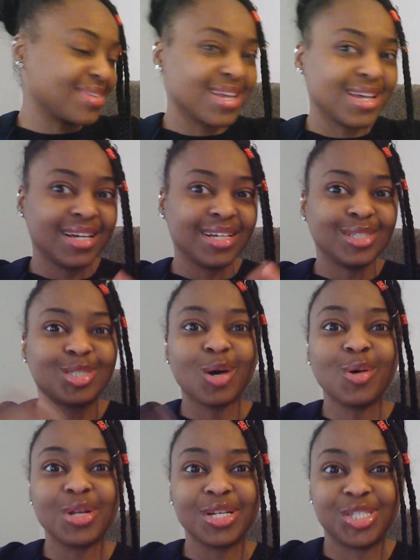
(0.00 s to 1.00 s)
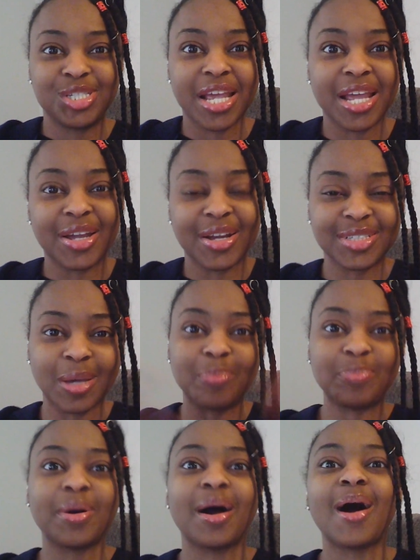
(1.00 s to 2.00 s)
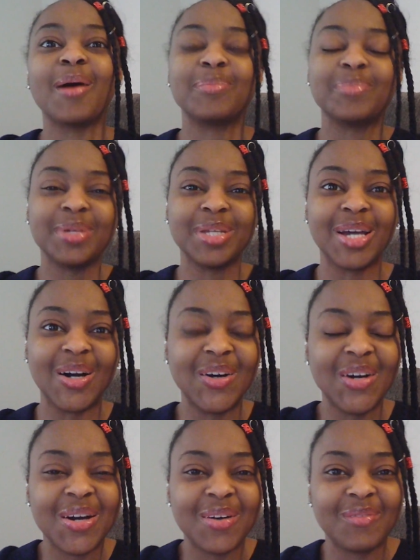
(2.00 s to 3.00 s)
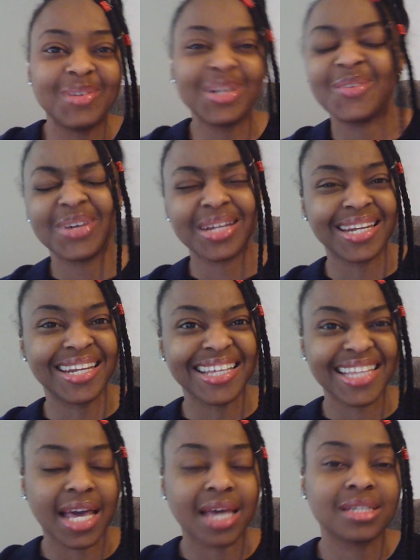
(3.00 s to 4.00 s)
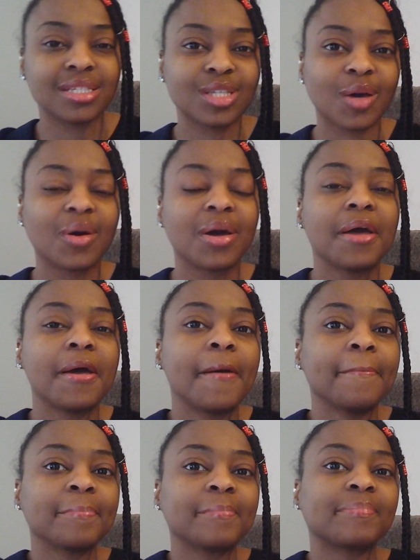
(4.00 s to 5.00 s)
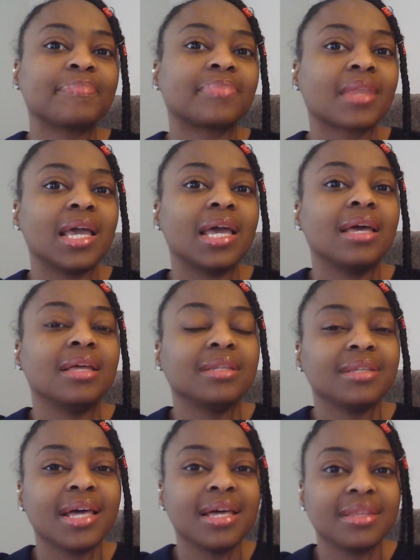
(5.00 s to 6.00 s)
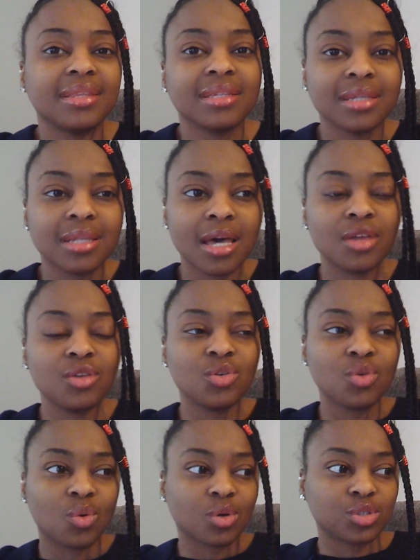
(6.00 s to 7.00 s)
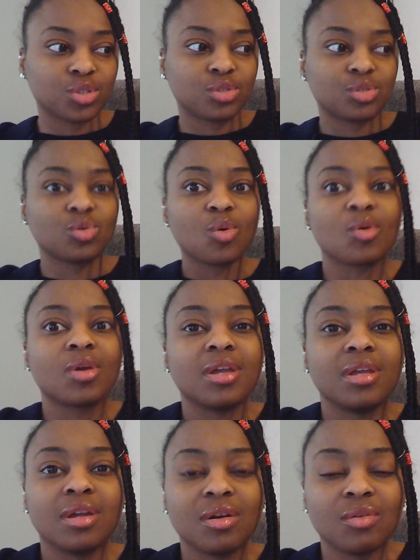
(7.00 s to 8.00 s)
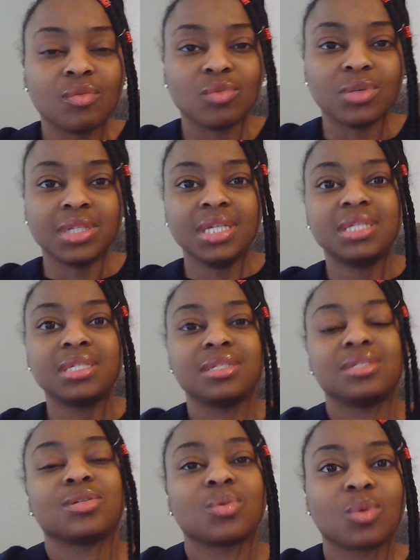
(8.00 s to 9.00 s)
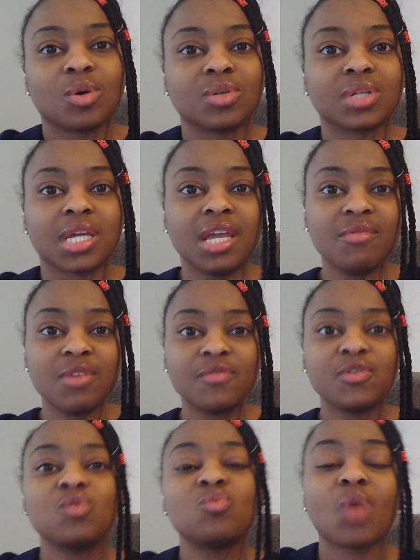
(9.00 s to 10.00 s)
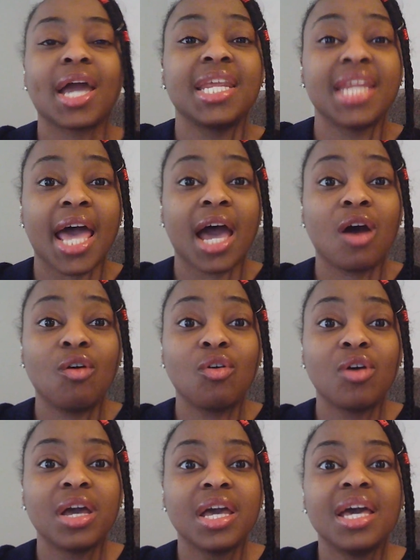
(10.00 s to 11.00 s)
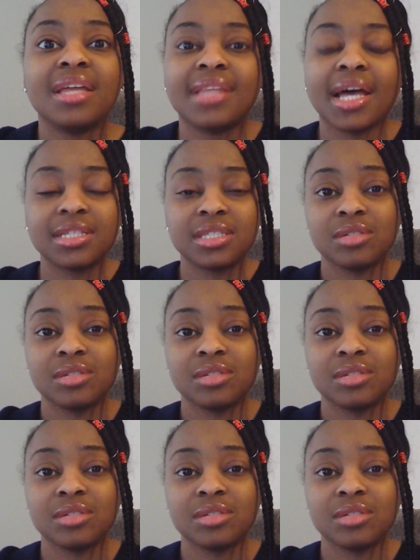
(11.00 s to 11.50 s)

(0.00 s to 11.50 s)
soda shaker to pop, We don't want any of that. So let your story release into the world. Even if you write it out, that's a